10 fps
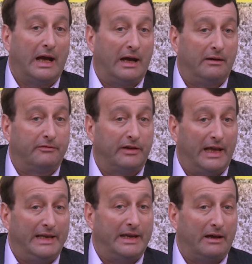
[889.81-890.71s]
have
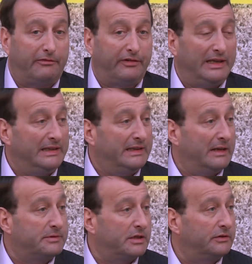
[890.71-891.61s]
enough
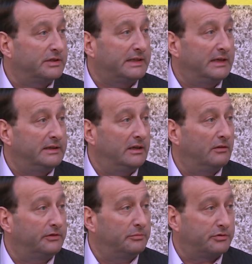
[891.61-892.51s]
in-depth understanding
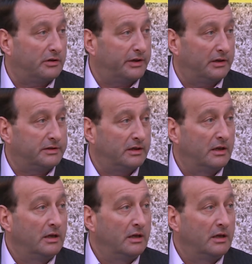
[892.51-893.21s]
of the product.